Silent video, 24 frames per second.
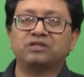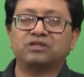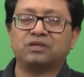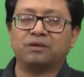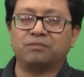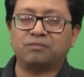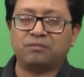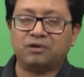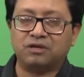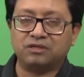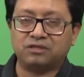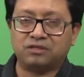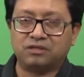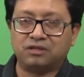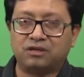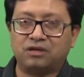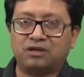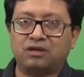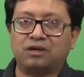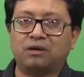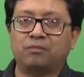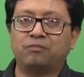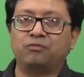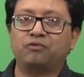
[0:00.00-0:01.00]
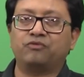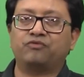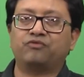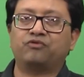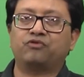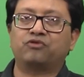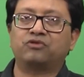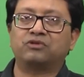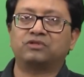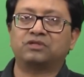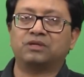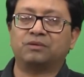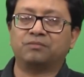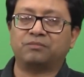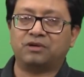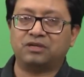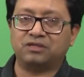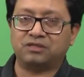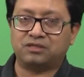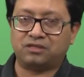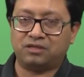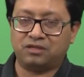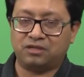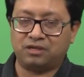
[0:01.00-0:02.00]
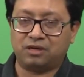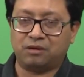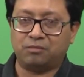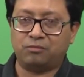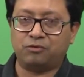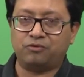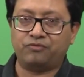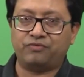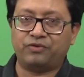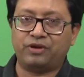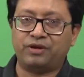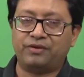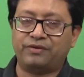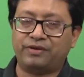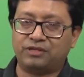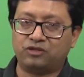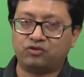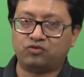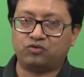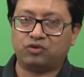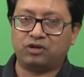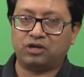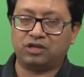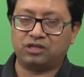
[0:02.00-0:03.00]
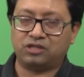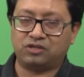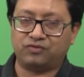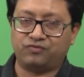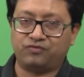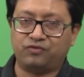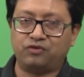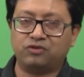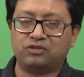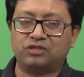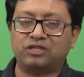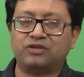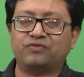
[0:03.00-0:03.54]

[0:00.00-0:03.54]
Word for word: some constant on W four, some constant on W five, and so on and so forth.